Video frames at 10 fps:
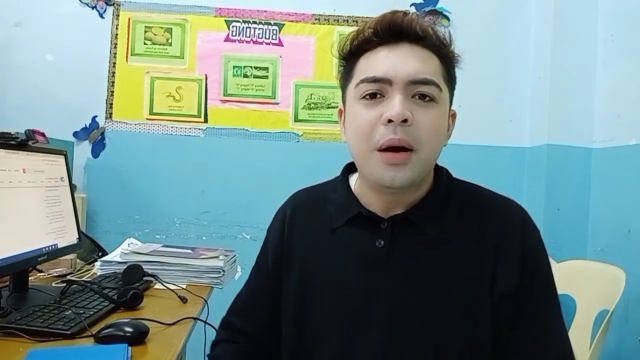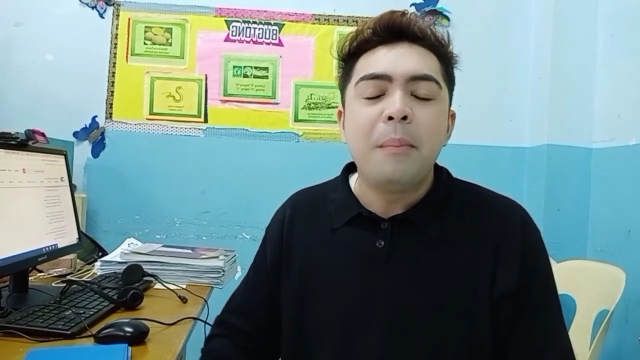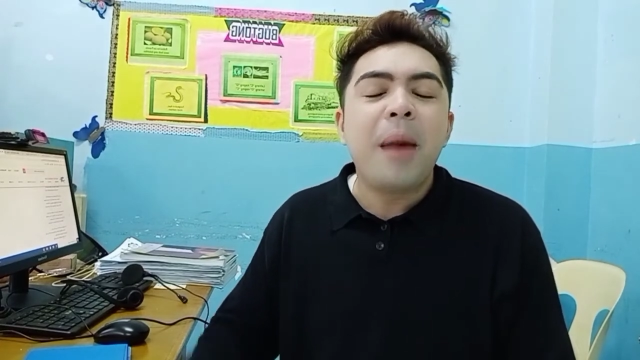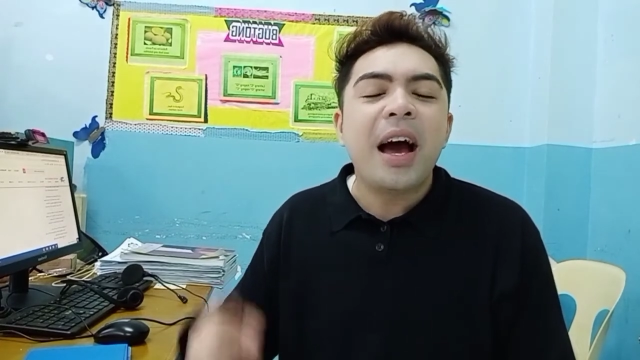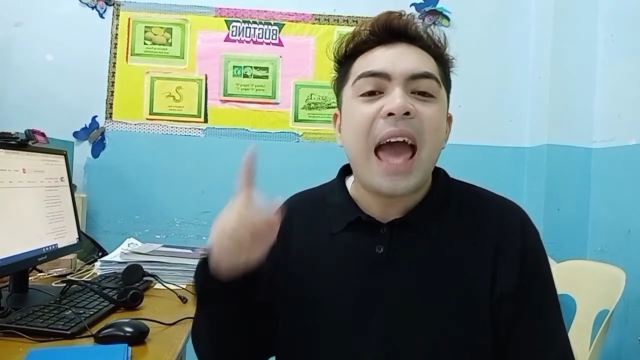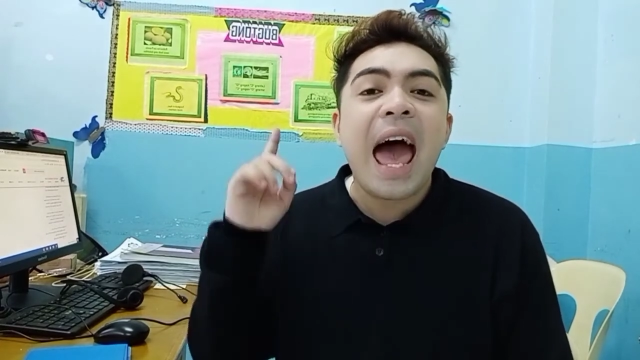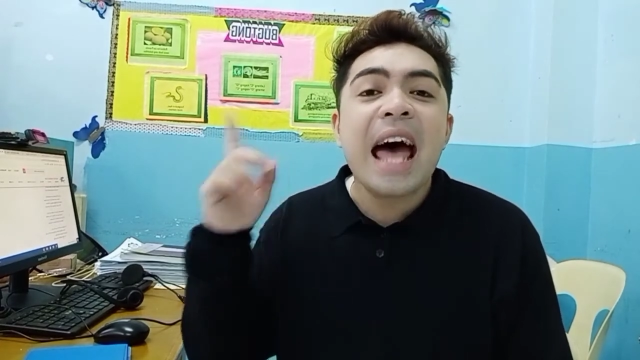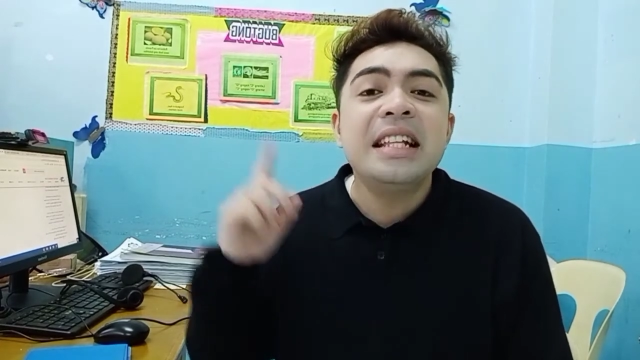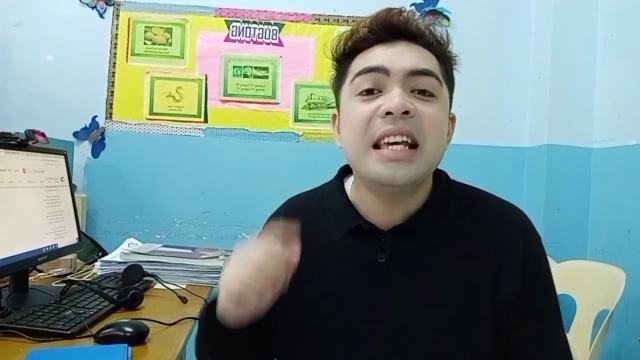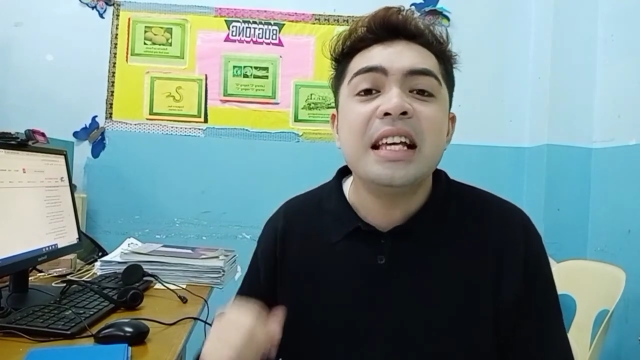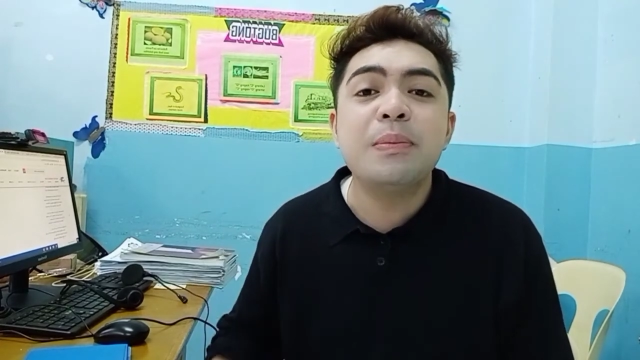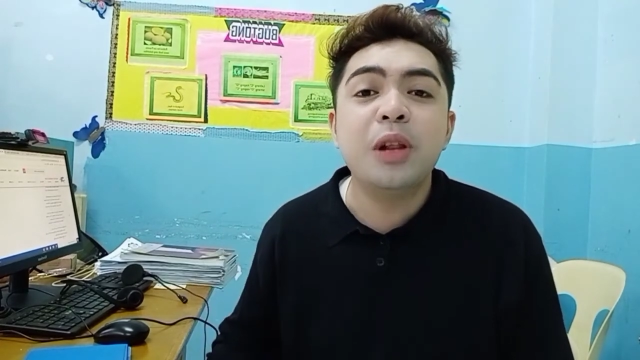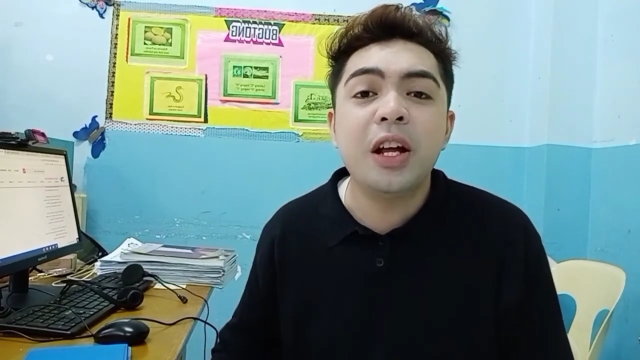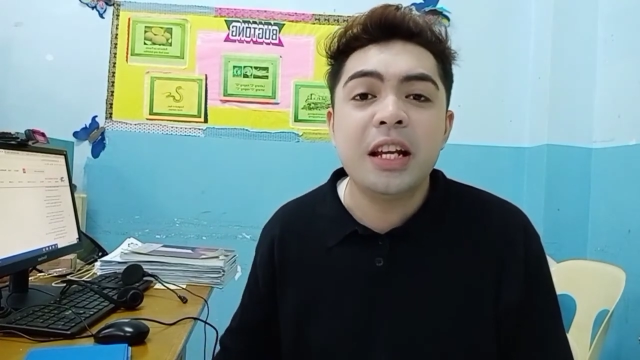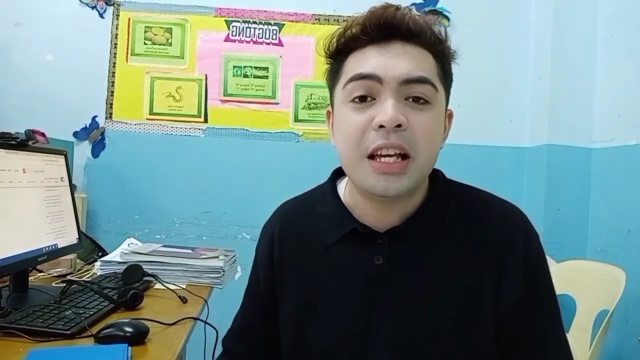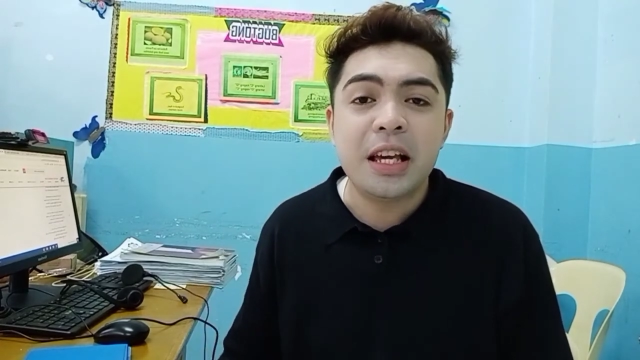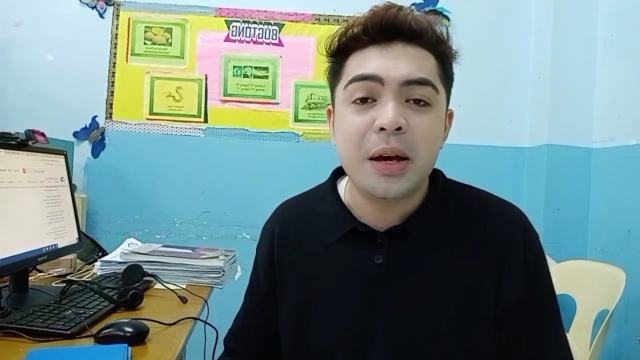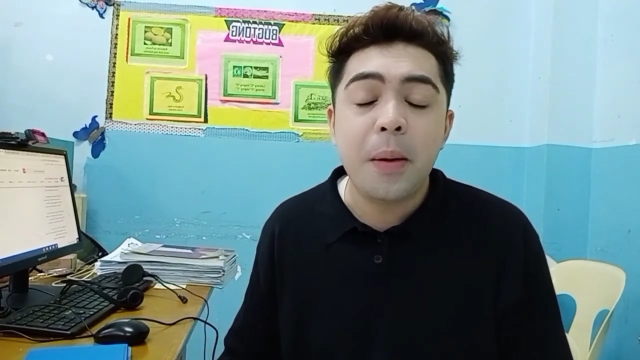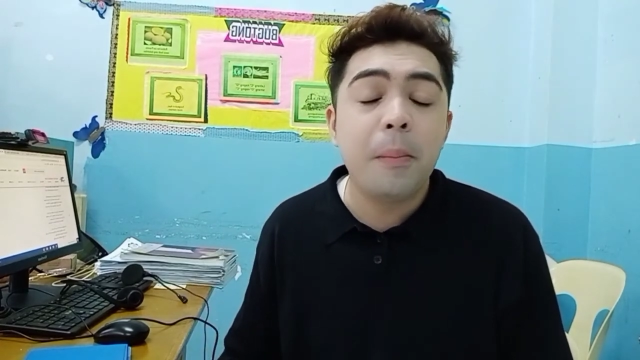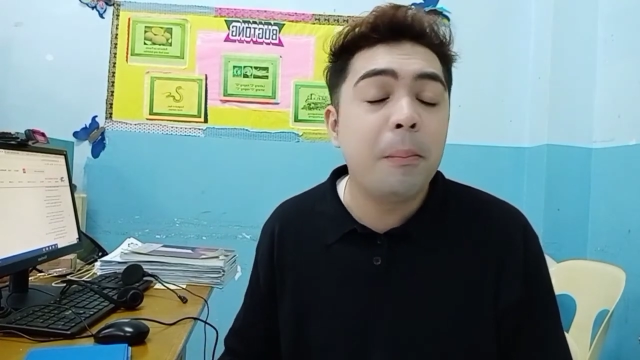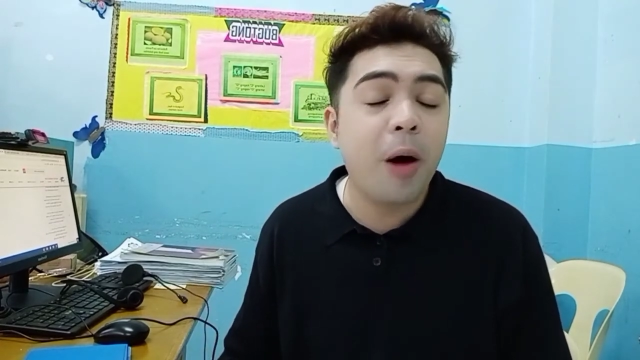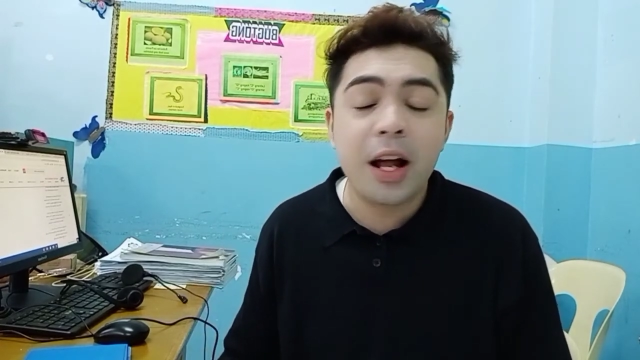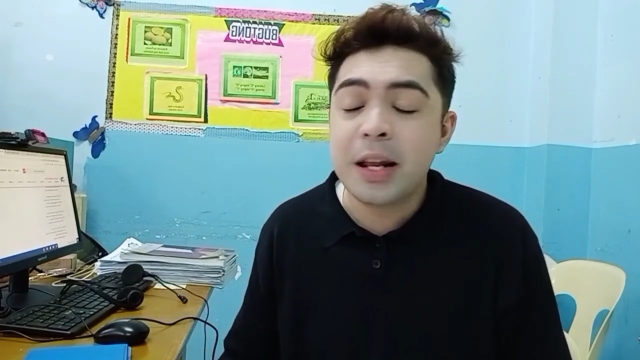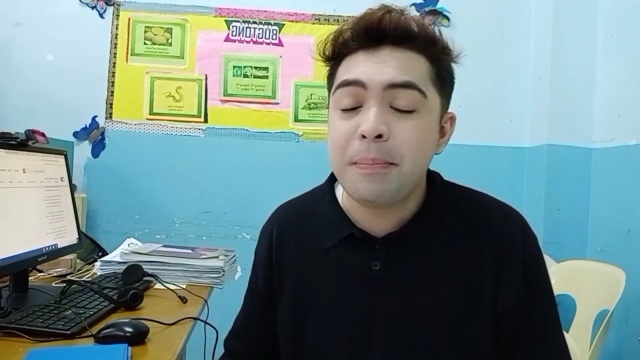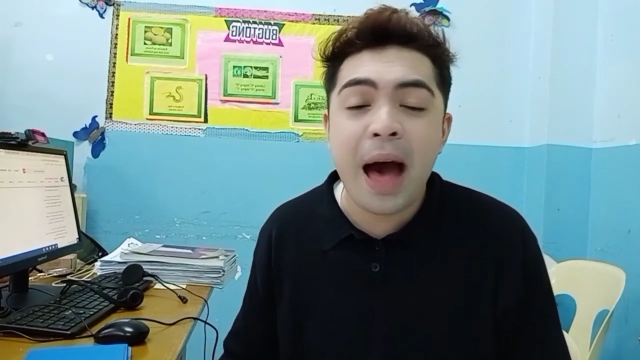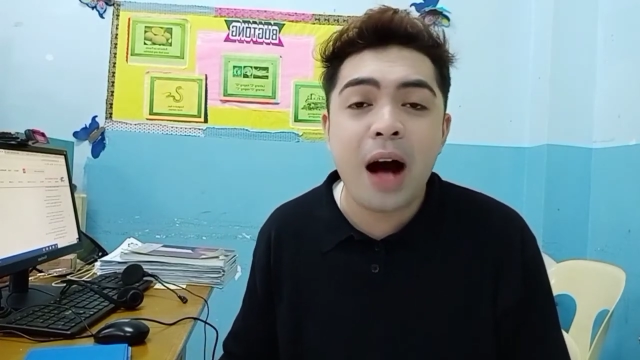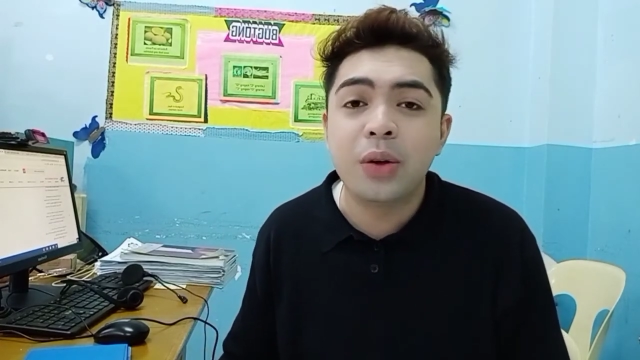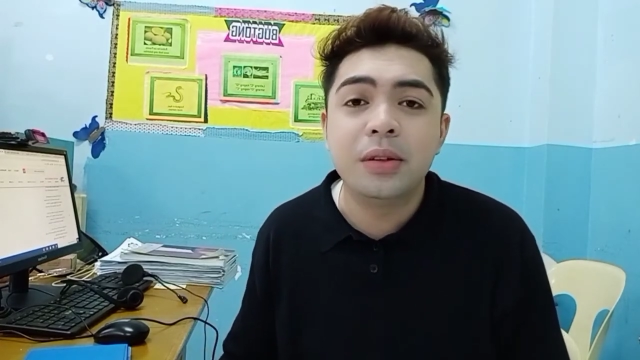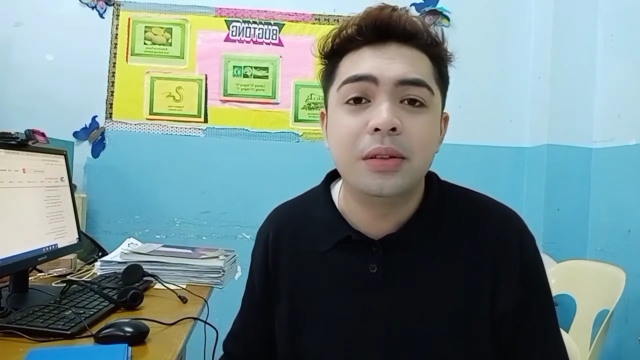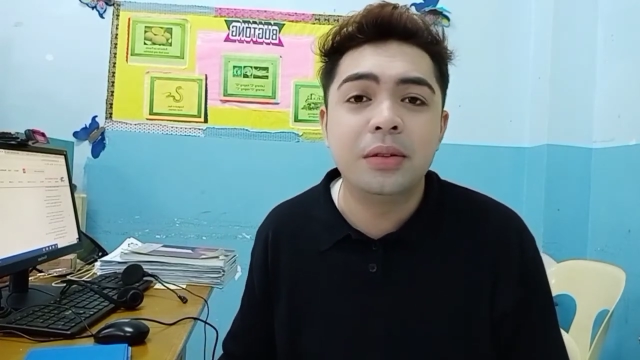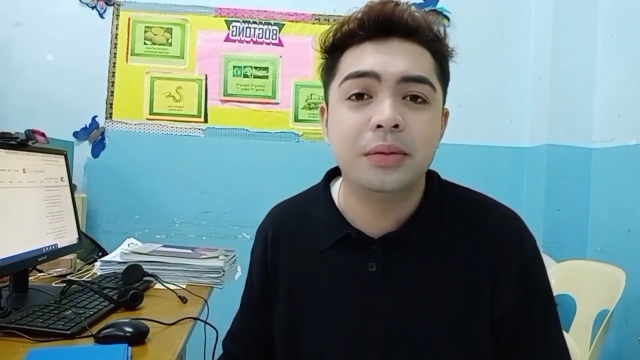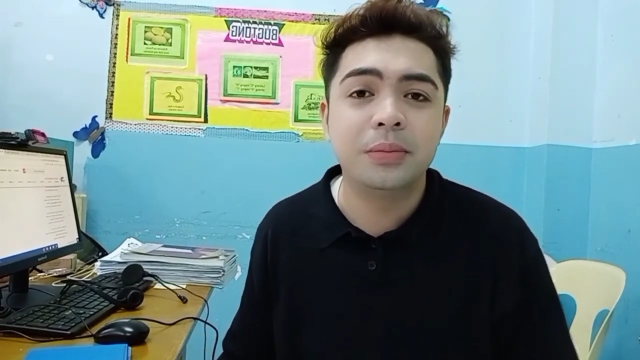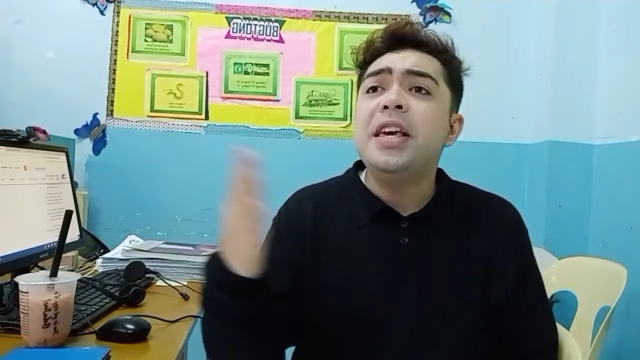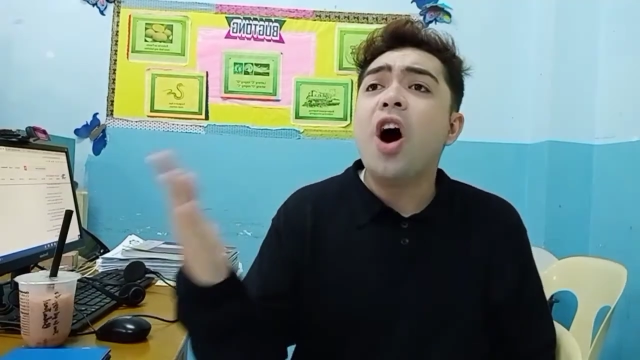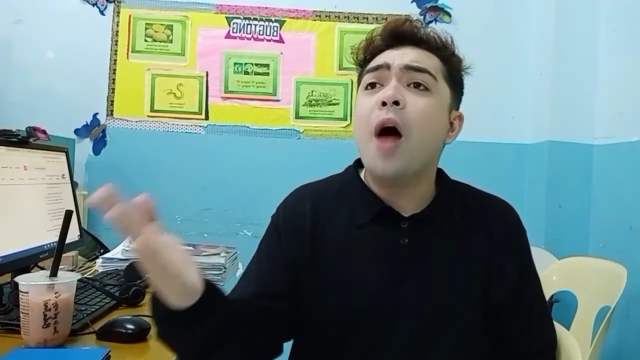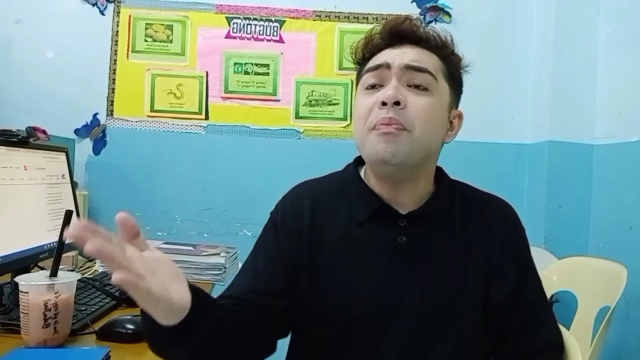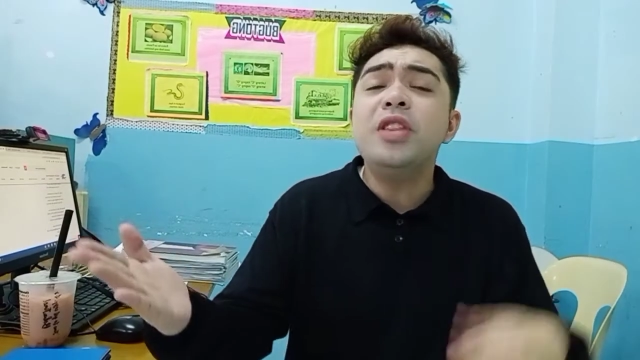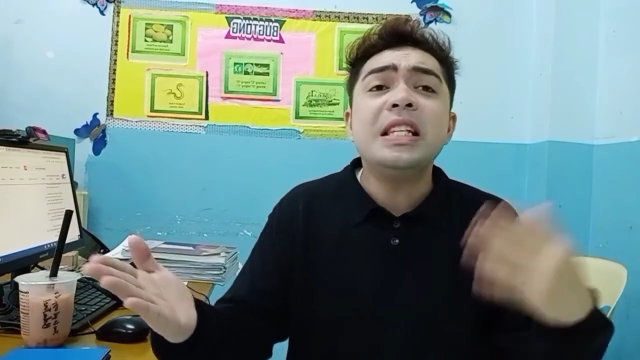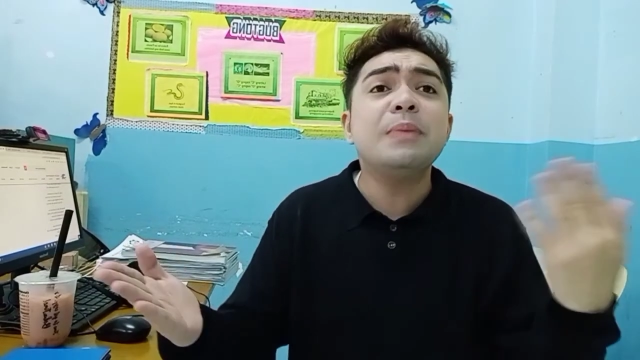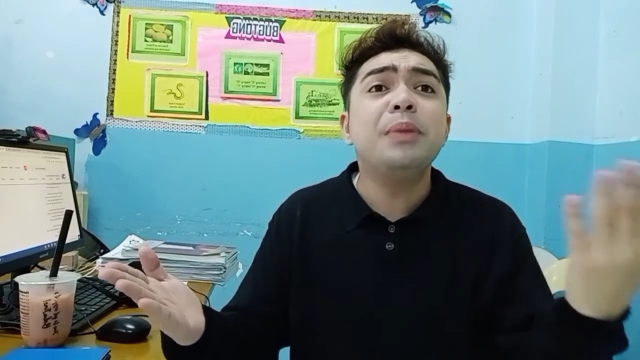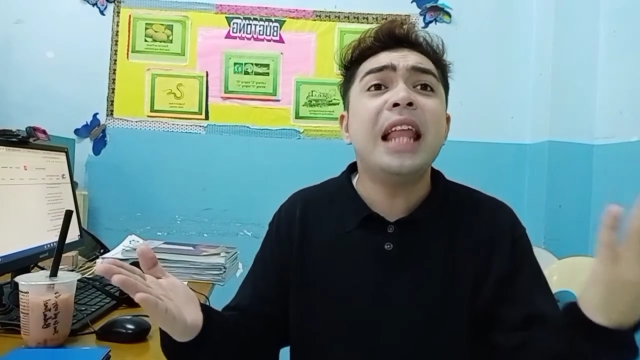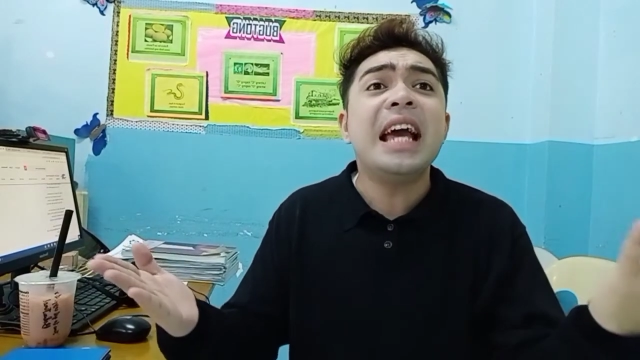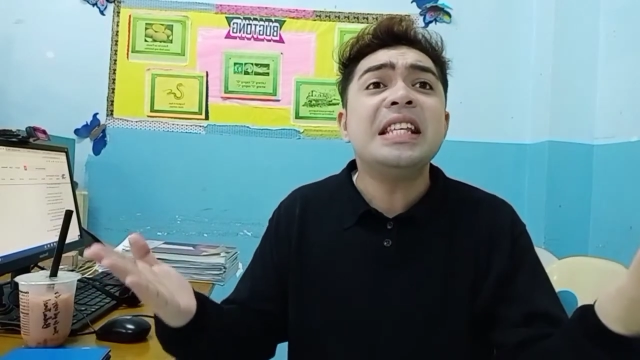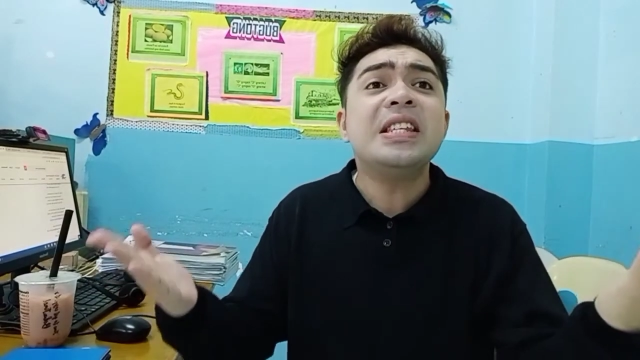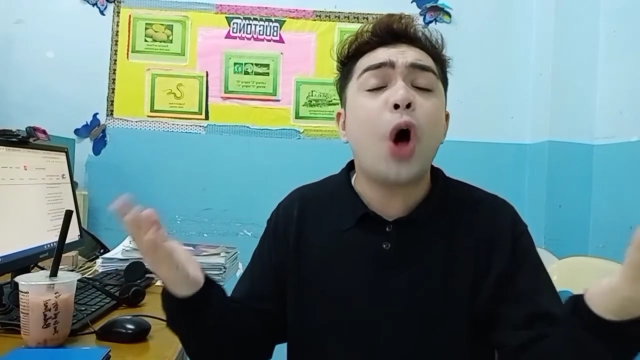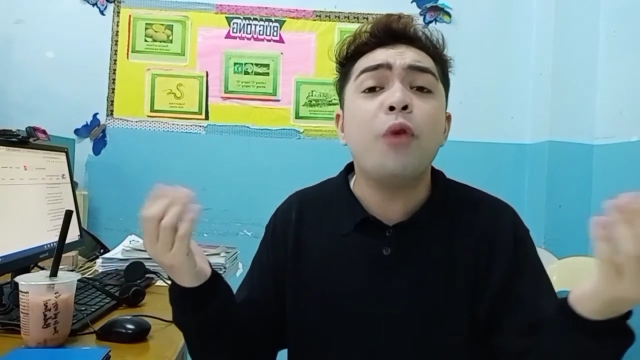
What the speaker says: my head is bloody, but unbowed. Beyond this place of